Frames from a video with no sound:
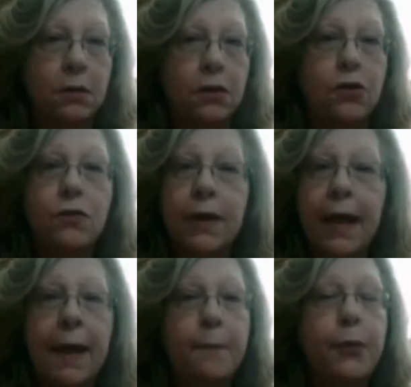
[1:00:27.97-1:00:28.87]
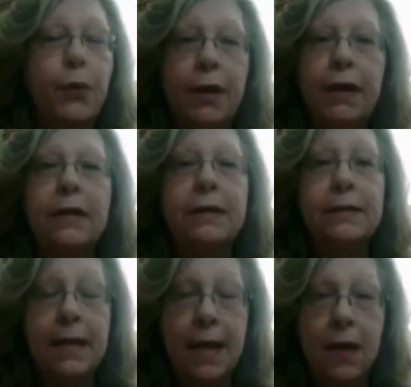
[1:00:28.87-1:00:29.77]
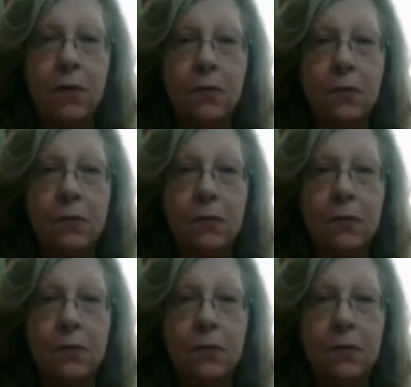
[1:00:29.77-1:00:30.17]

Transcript: you can't put it down.